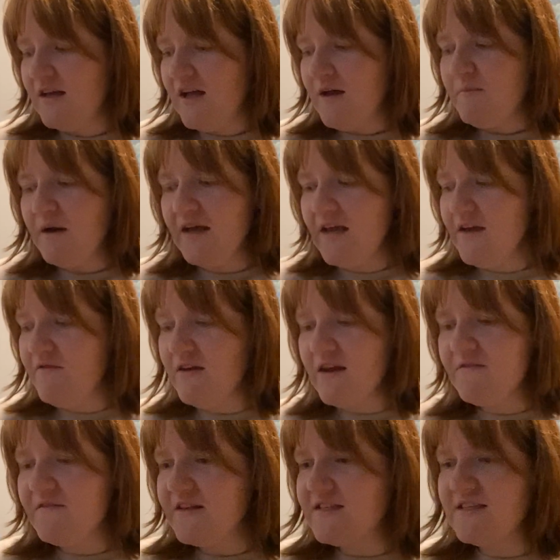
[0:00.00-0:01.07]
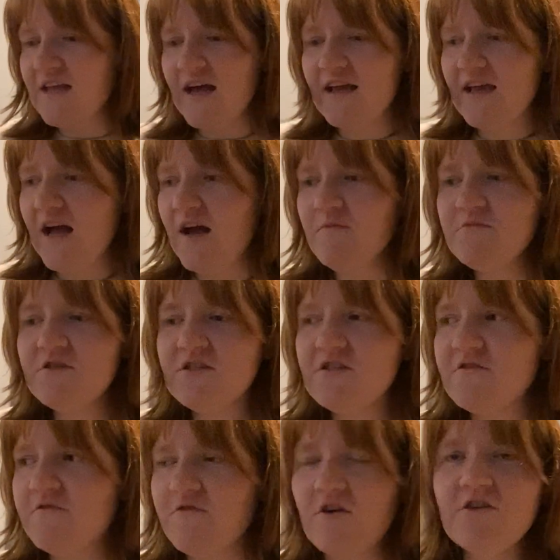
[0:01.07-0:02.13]
But even if it's like, I'm just
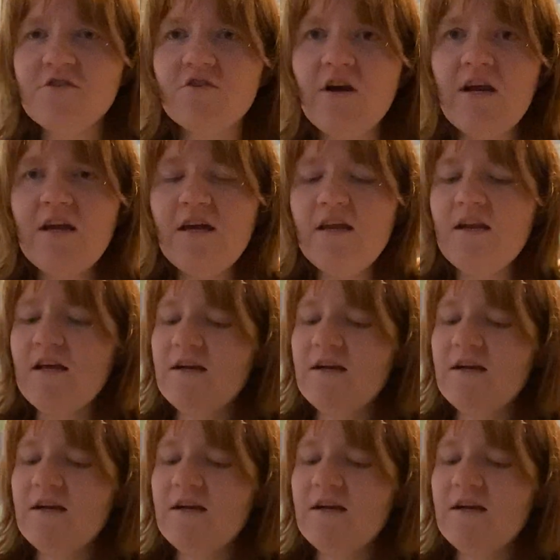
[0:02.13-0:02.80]
frustrated,